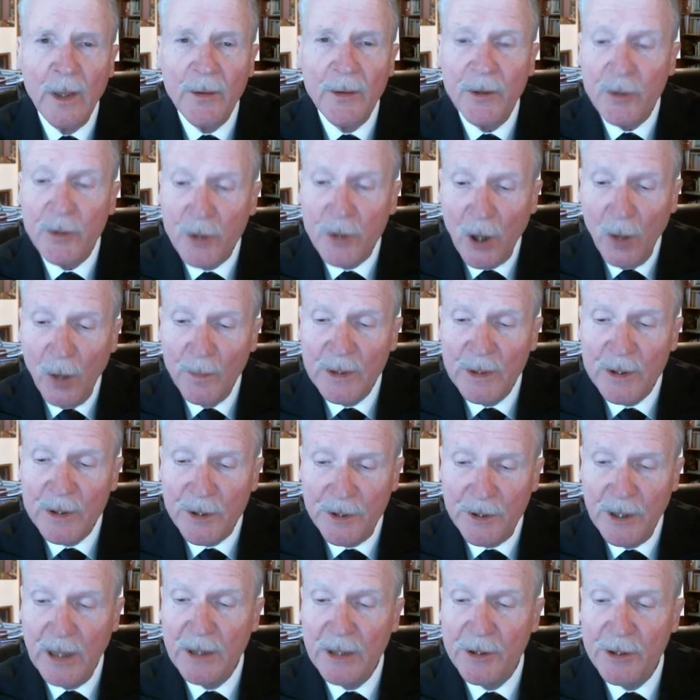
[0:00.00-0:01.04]
The
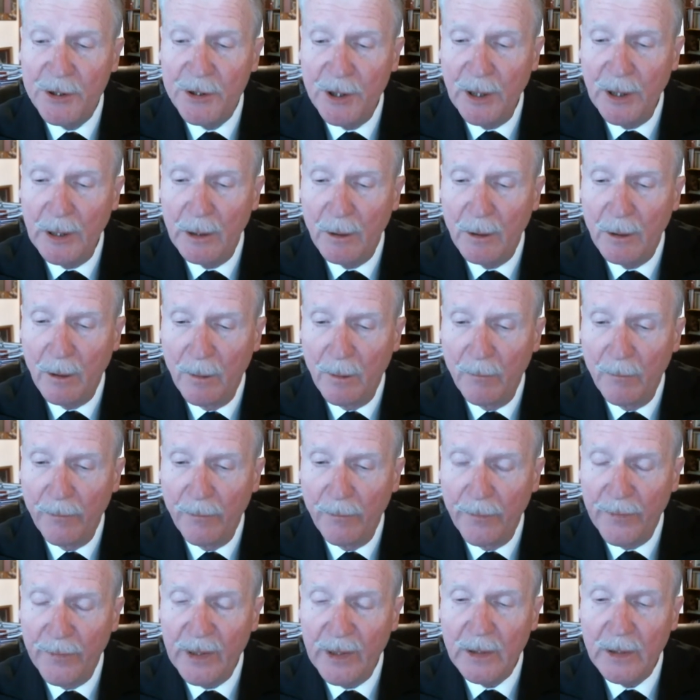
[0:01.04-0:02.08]
Thomist teaching
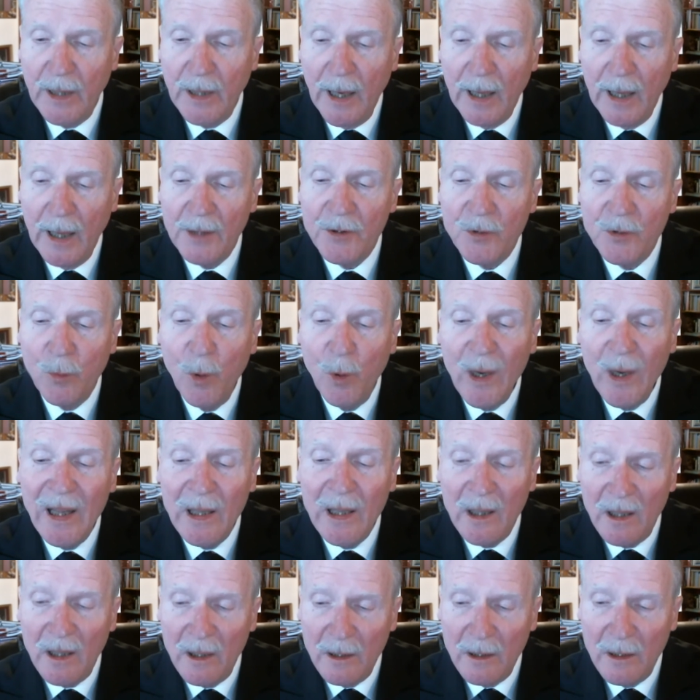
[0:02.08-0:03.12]
that God's
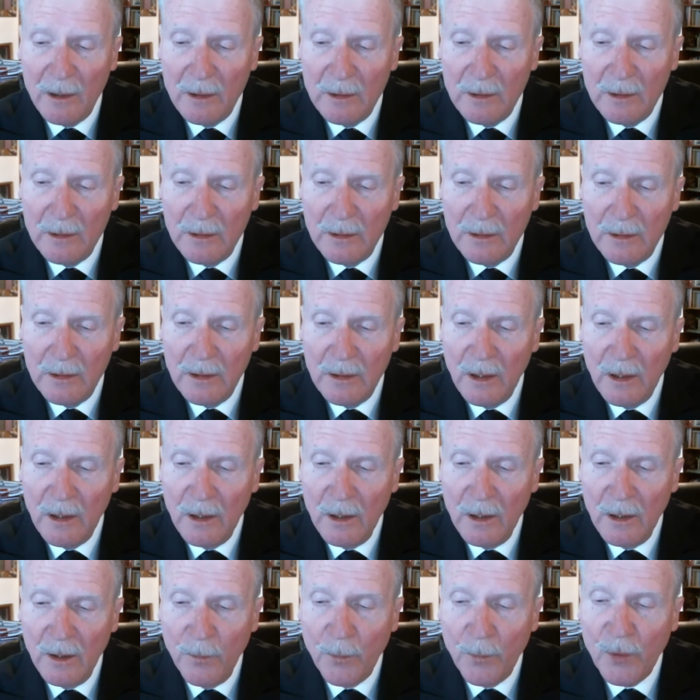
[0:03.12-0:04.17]
will
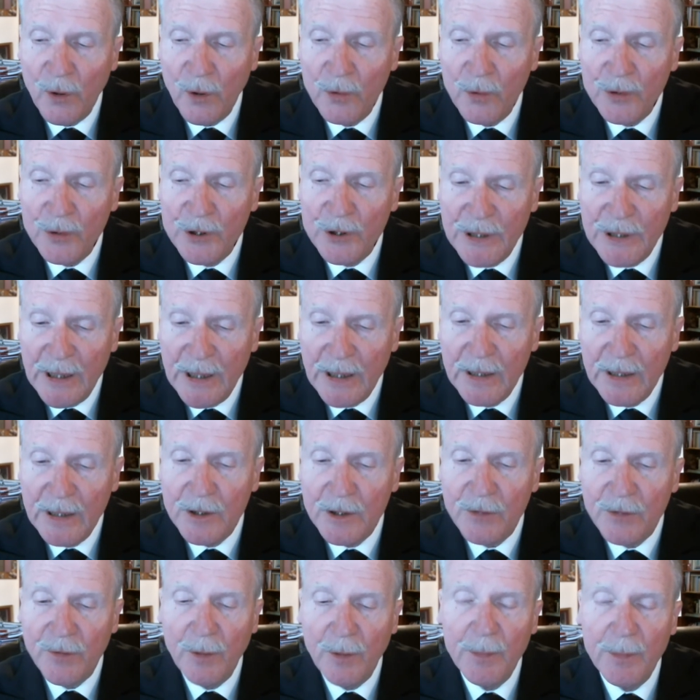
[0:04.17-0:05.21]

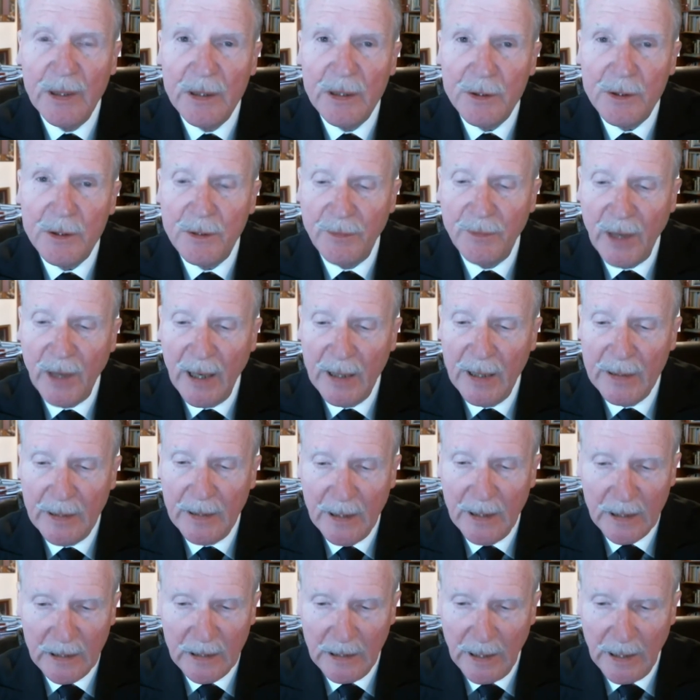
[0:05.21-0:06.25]
proceeds from his divine
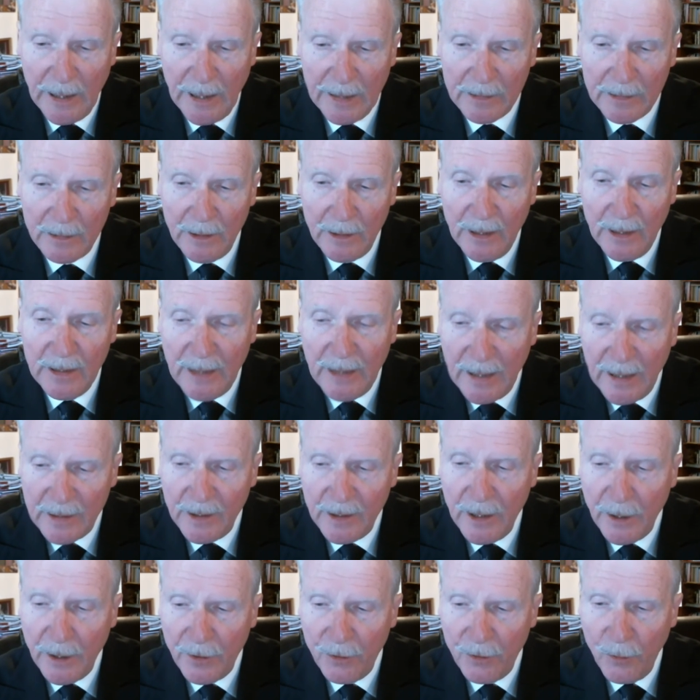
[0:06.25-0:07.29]
intellect and not
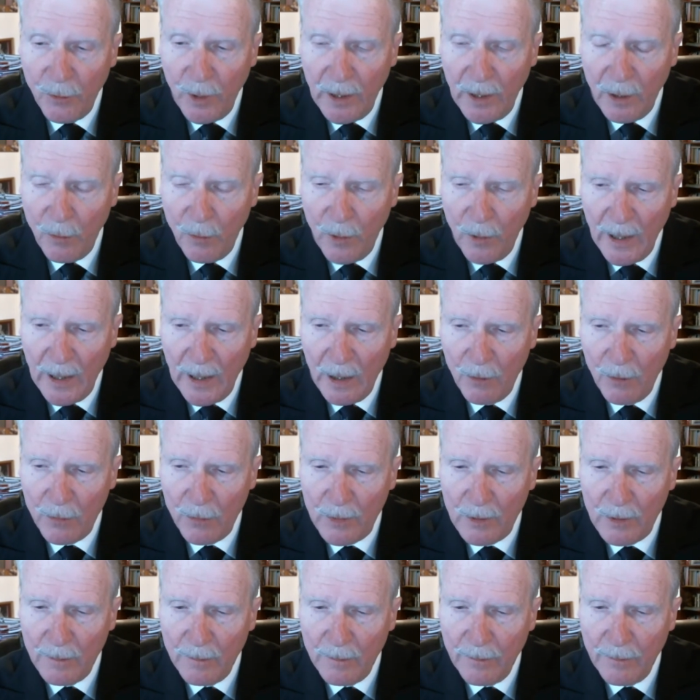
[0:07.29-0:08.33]
the other way around.
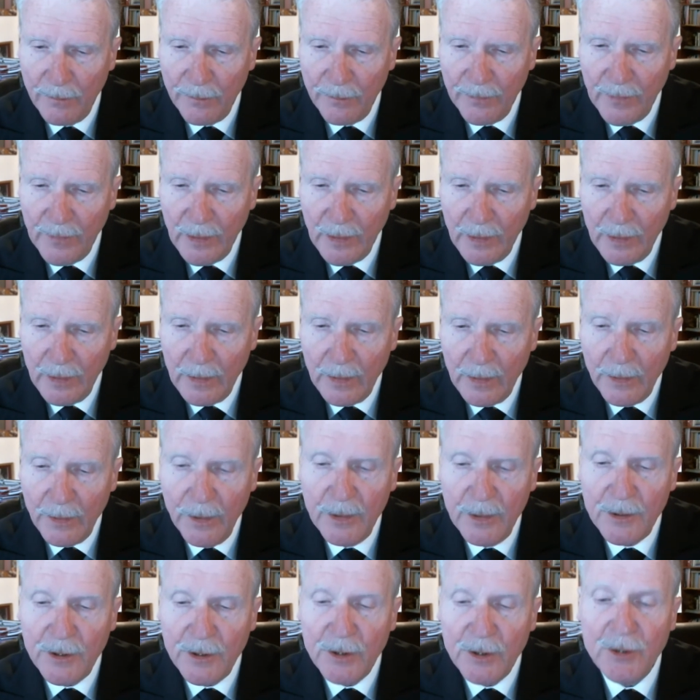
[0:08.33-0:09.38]

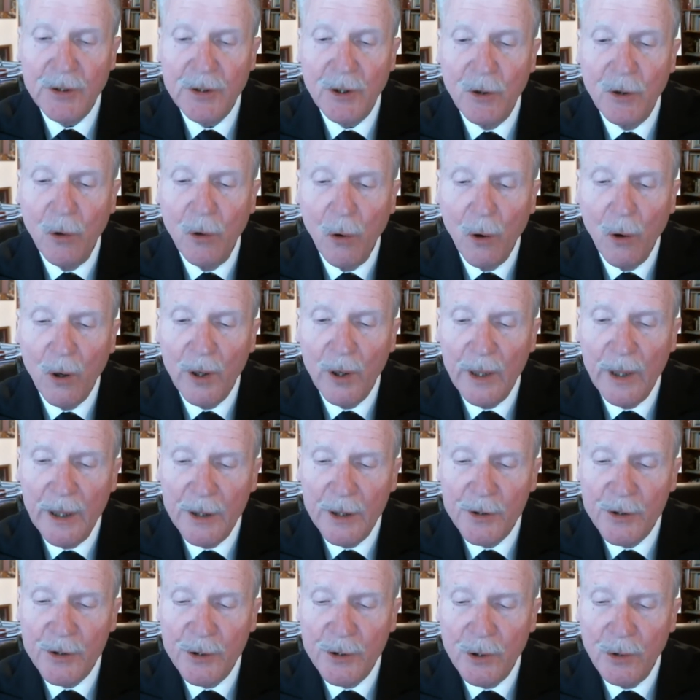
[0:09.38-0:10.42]
This is the core
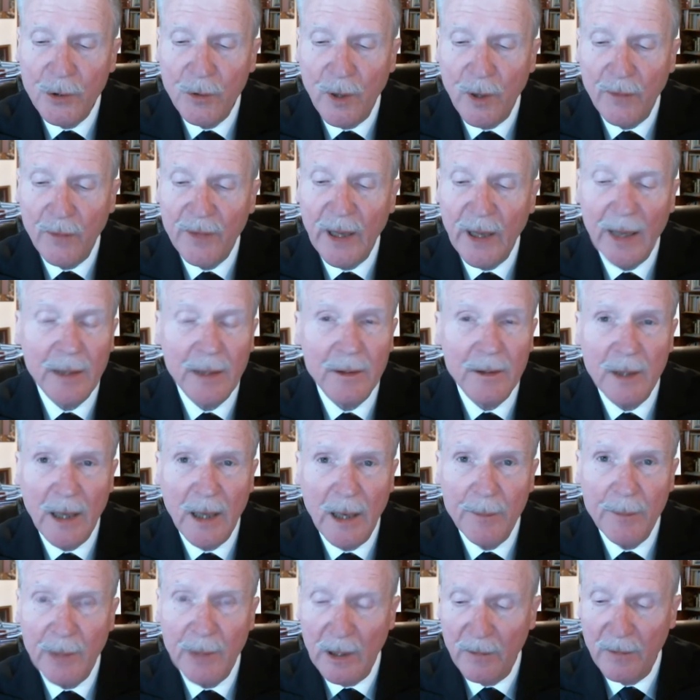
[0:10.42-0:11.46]
issue of that
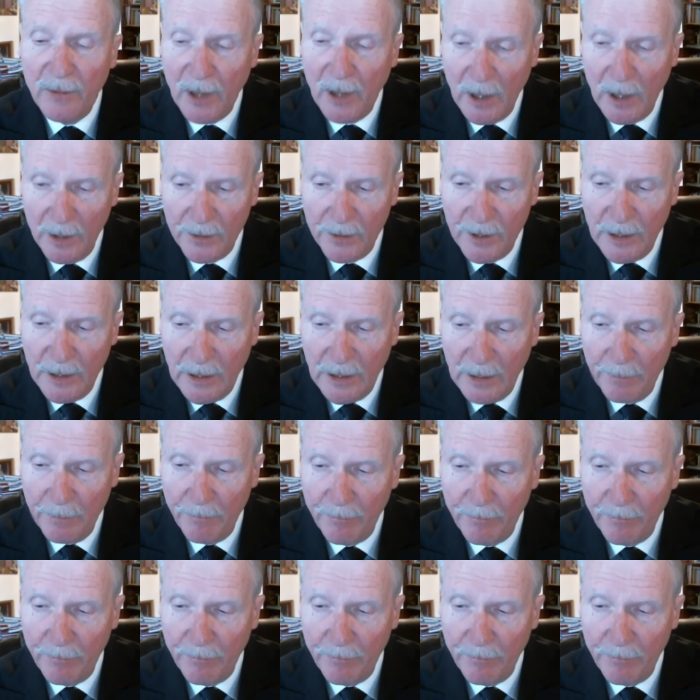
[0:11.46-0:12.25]
time and of our time.